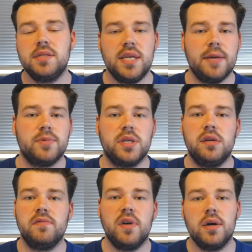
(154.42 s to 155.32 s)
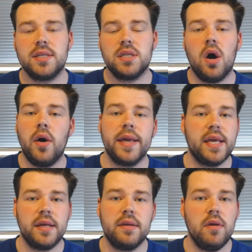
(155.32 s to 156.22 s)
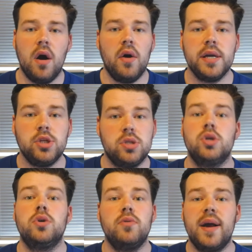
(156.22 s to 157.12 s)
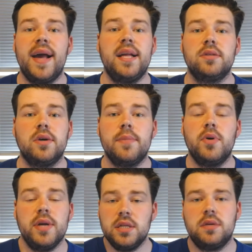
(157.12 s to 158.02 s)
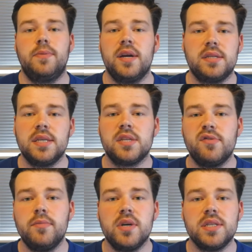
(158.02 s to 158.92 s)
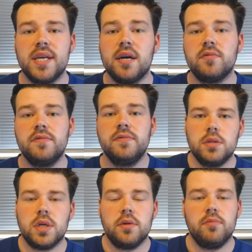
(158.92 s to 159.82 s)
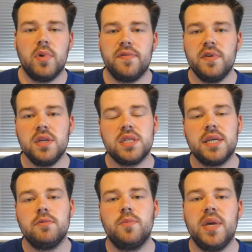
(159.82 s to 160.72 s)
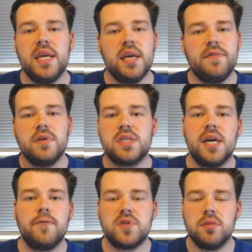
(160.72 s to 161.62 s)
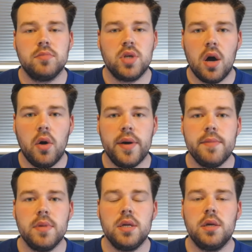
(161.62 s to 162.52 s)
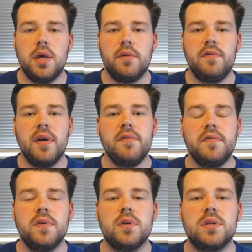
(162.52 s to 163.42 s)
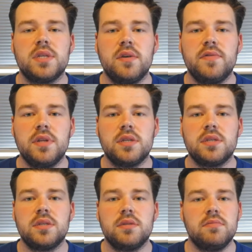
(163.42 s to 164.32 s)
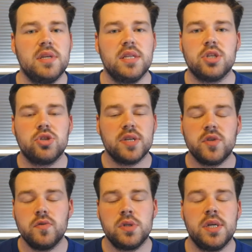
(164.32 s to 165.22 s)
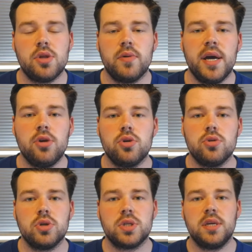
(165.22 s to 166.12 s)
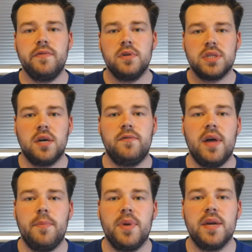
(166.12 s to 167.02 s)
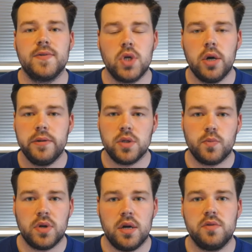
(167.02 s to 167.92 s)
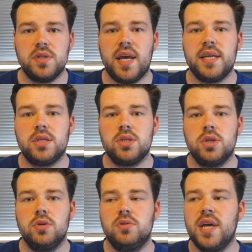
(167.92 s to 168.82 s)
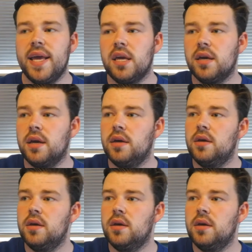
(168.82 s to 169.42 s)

tips and advice I do and I put into practice for myself. So my first tip would be give yourself some time. You know, if you ever feel yourself in a stressful situation, just give yourself that bit of time to process, to take